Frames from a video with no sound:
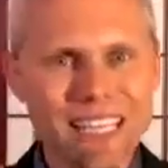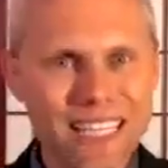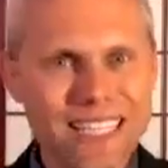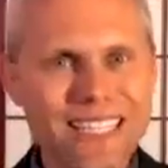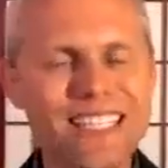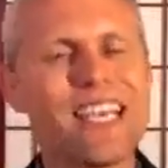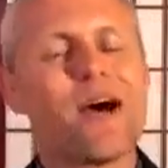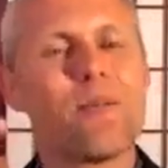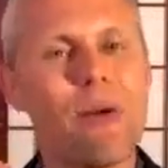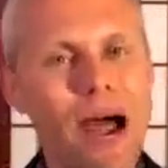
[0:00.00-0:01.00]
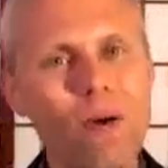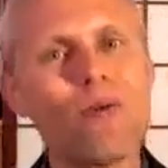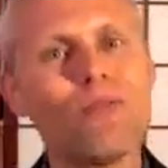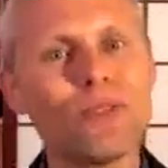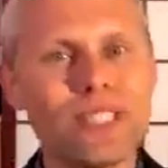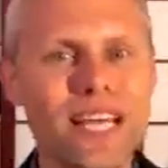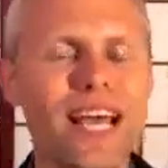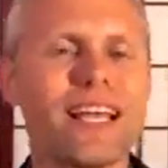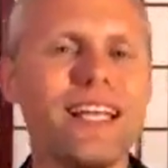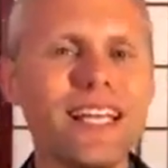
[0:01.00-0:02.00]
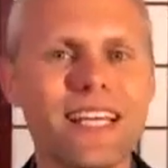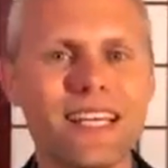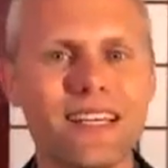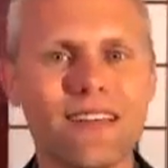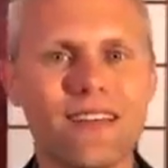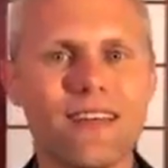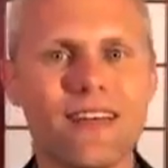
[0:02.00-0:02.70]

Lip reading: easy, powerful technique.